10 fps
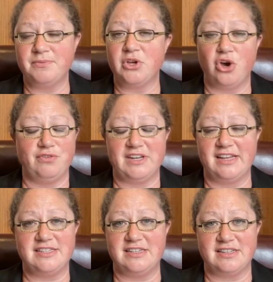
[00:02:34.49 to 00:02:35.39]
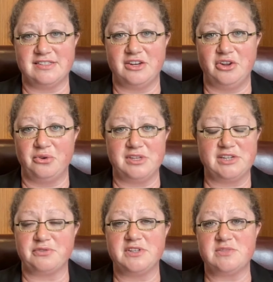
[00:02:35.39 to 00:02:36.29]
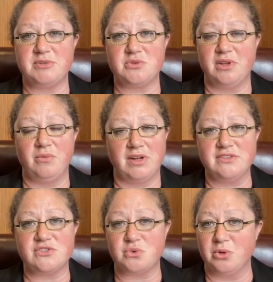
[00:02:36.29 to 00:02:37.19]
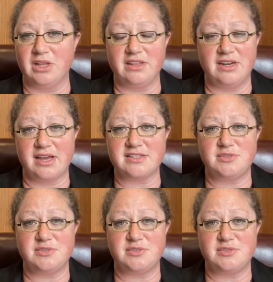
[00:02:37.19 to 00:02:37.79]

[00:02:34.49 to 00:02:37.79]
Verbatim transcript: COVID 19 doesn't know the difference between one school and the next,